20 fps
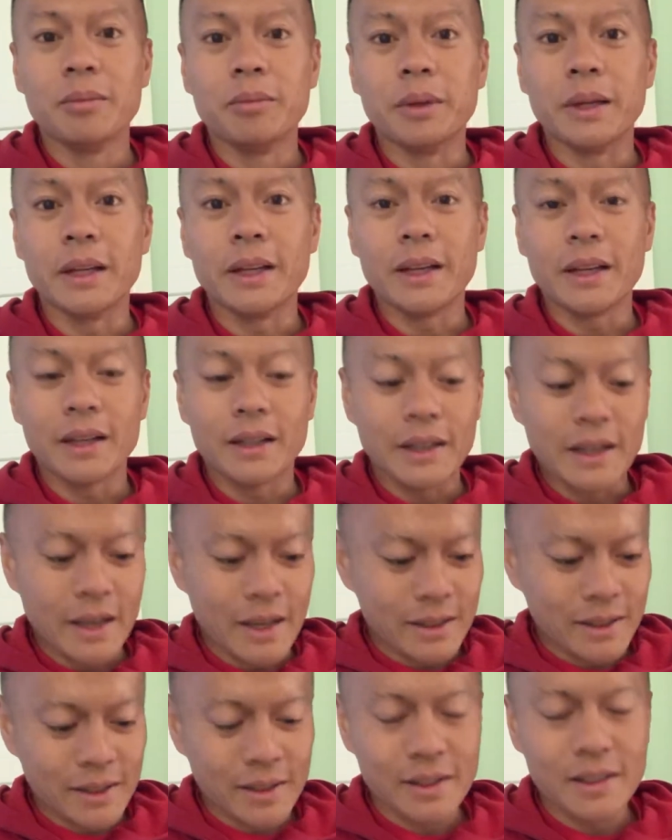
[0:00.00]
But
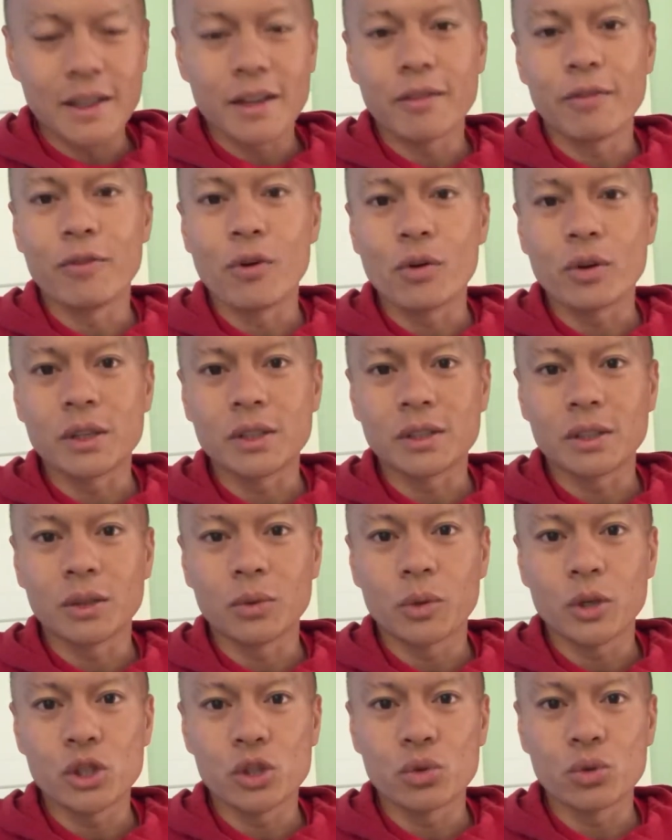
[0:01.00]
as I said, focus
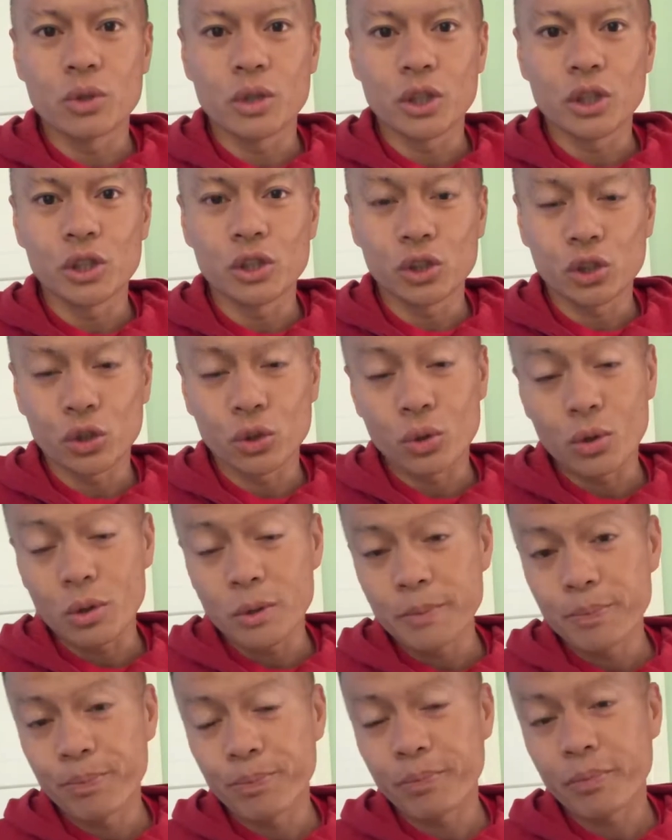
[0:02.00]
on what you can
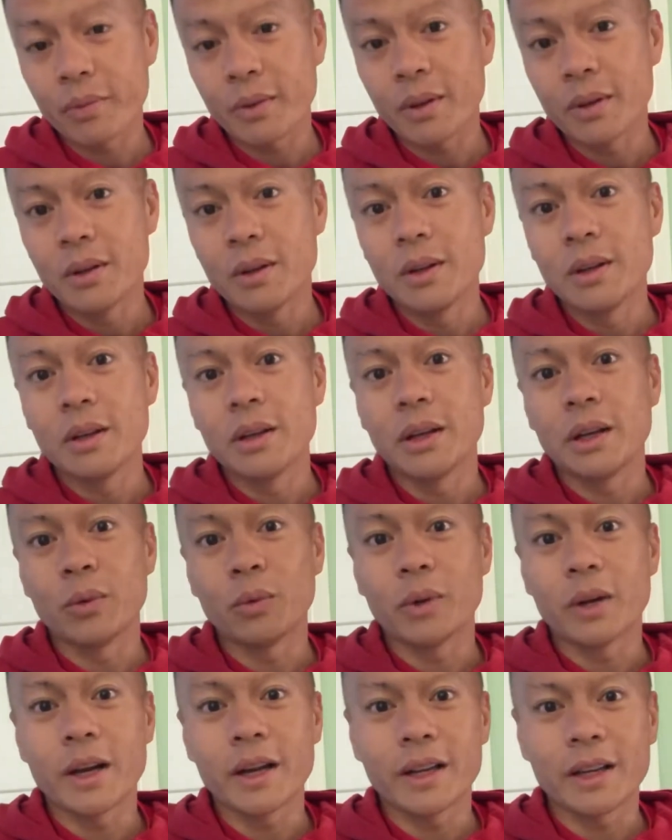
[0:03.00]
control,
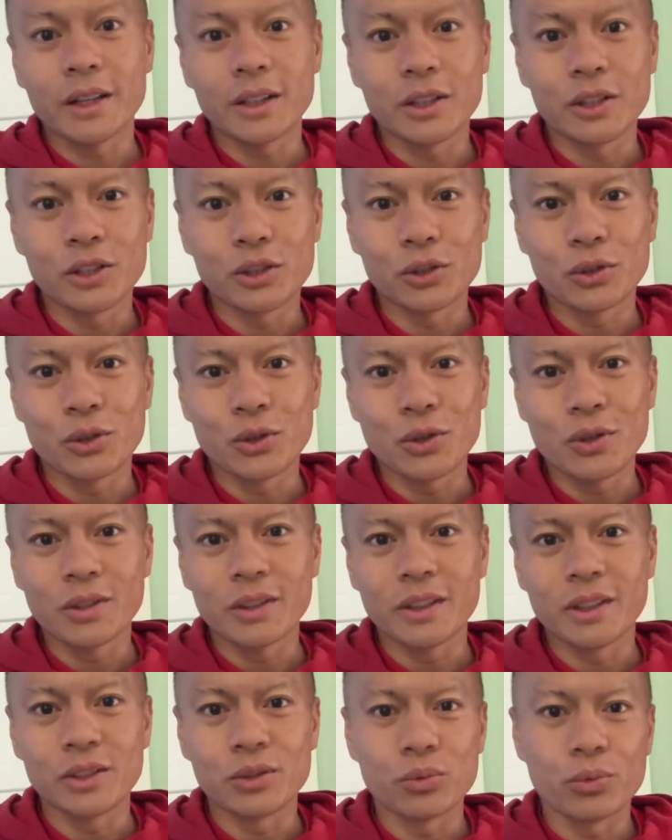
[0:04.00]
and what I can
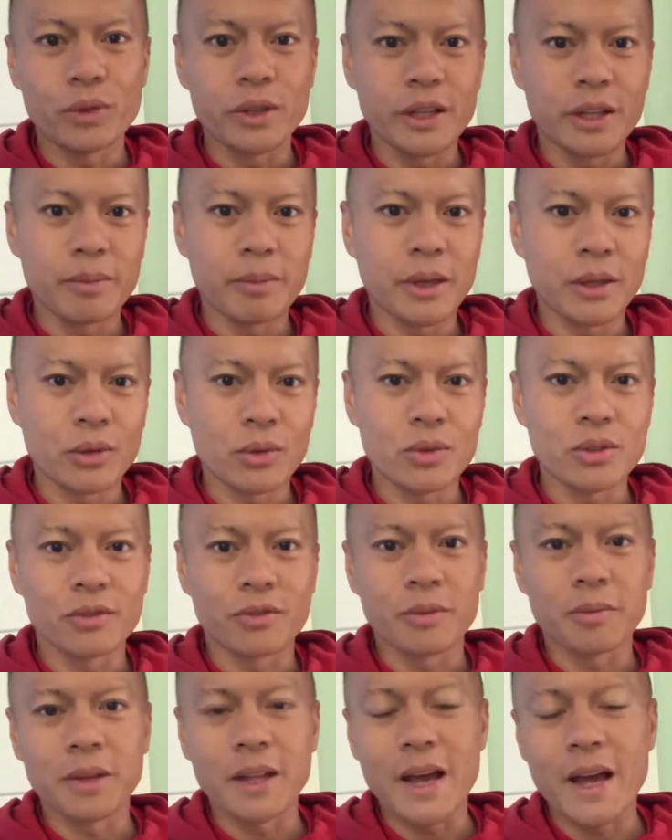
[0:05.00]
control is reading my notes
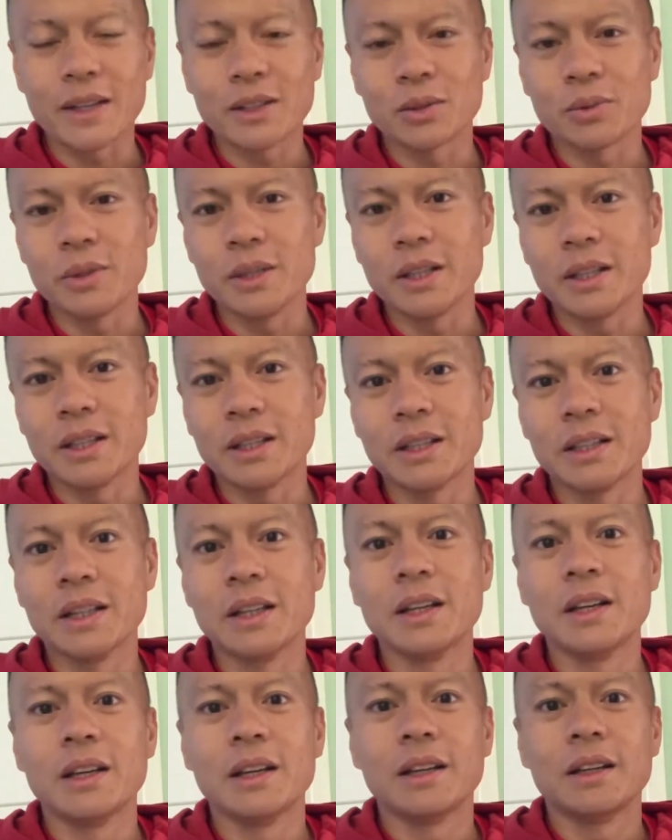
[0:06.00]
from last week.
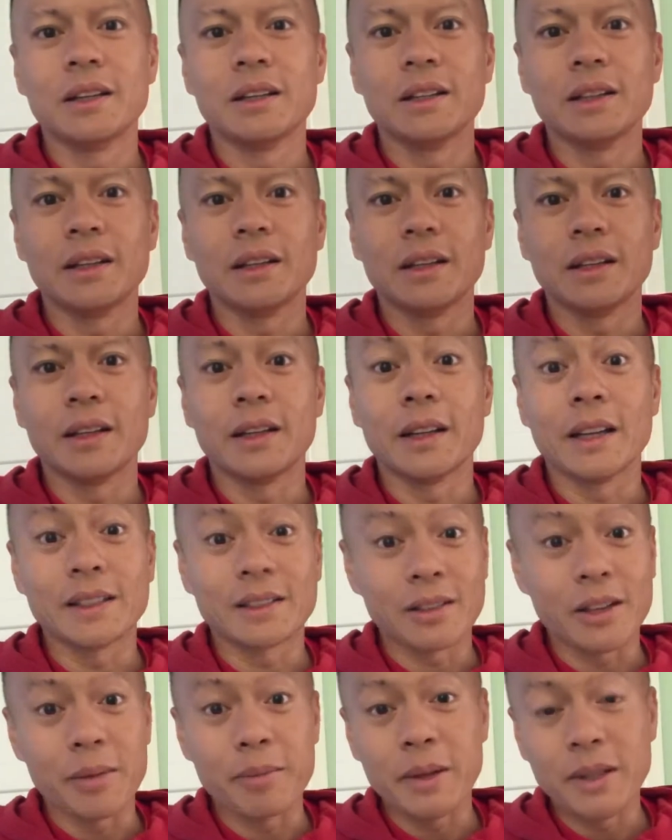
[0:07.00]
And I
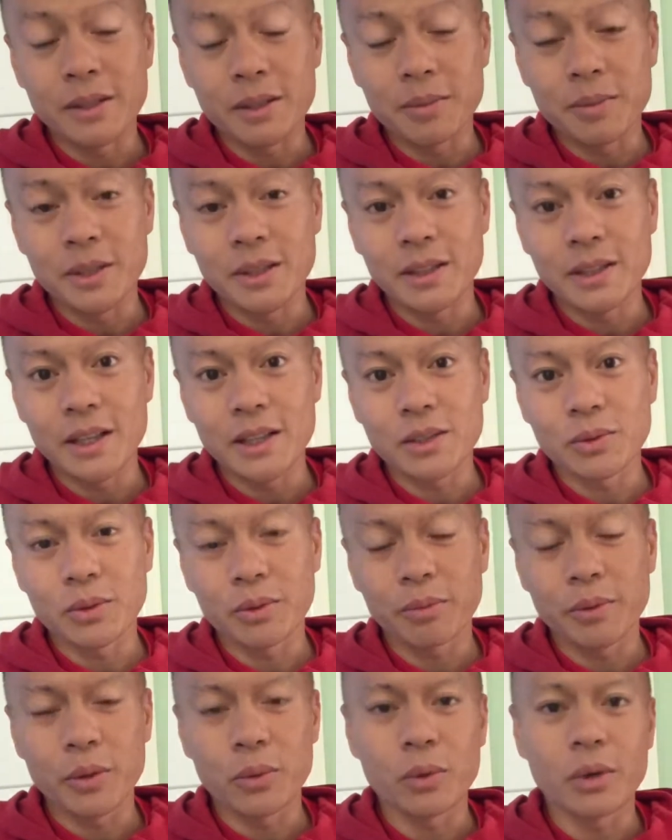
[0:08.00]
saw I made some mistakes
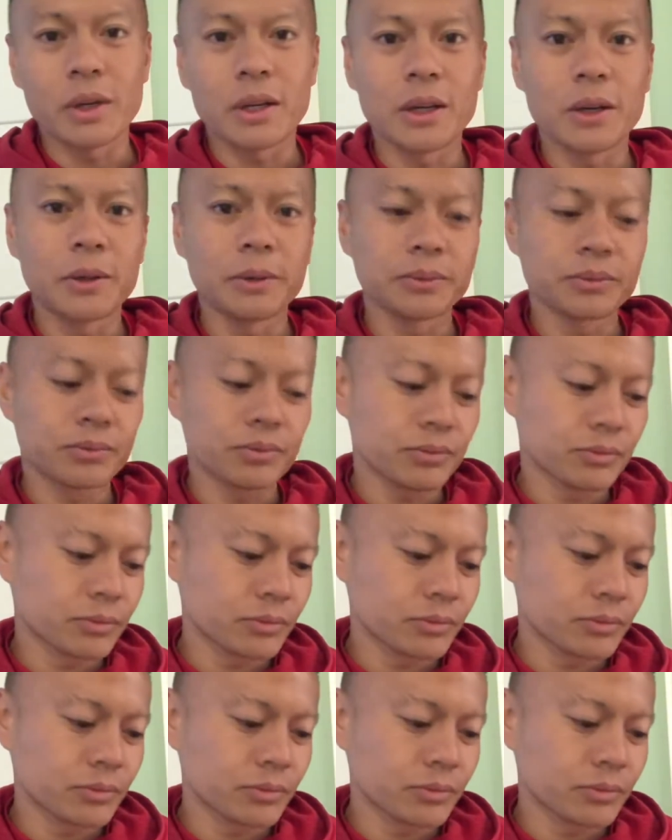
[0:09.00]
with my workout.